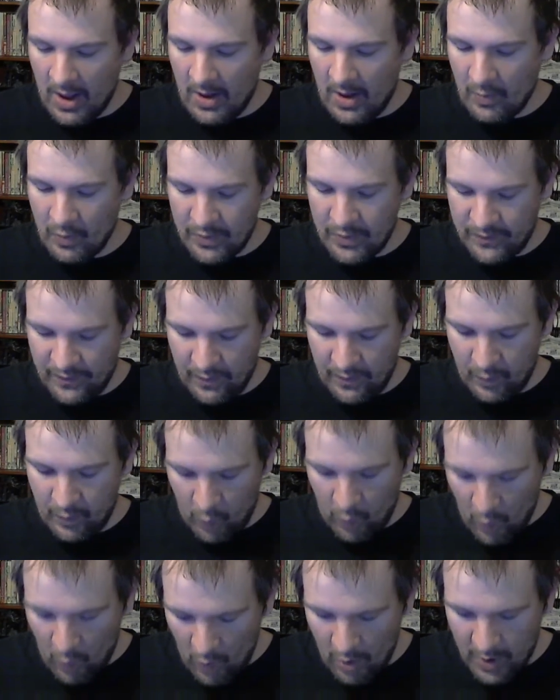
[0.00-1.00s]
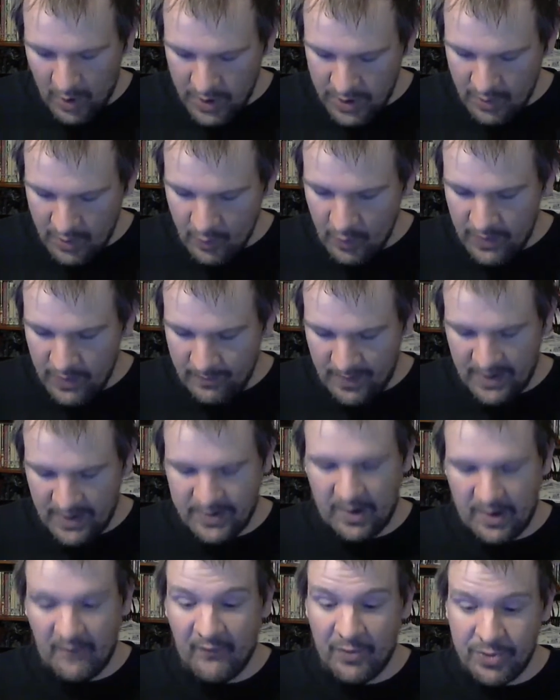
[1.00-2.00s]
Which is one we picked
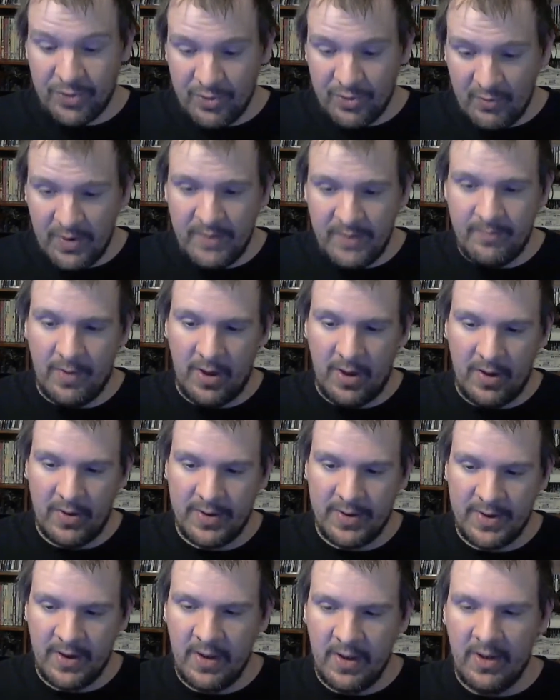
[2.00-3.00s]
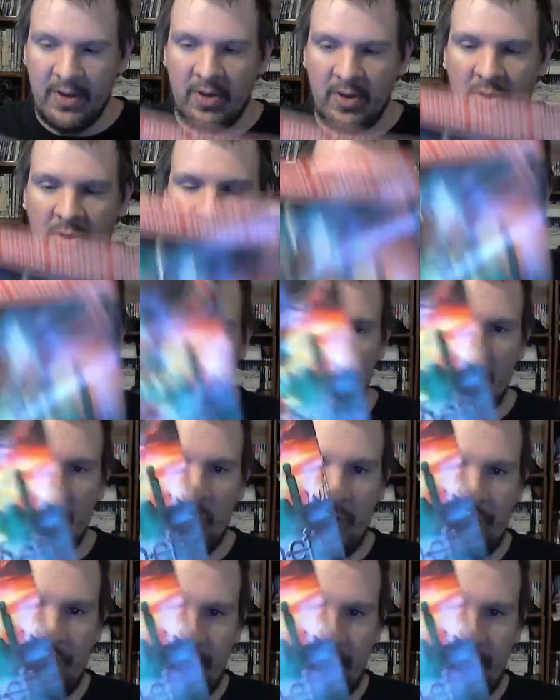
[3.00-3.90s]
up for $3, which is